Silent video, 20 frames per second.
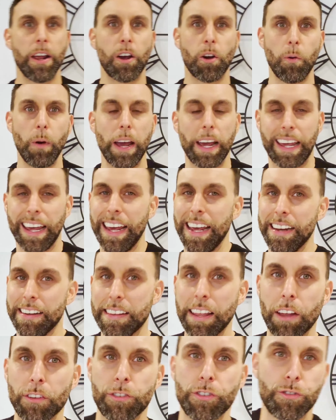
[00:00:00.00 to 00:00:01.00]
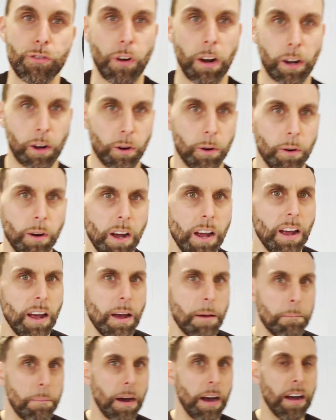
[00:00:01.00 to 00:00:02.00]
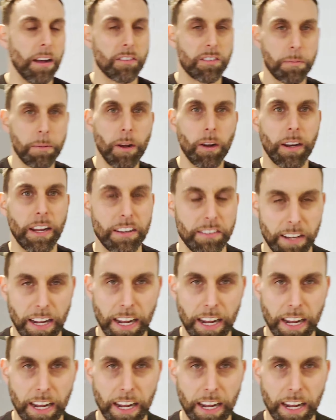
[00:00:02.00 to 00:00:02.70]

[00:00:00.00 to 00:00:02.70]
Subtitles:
quick, it does struggle. But to be honest,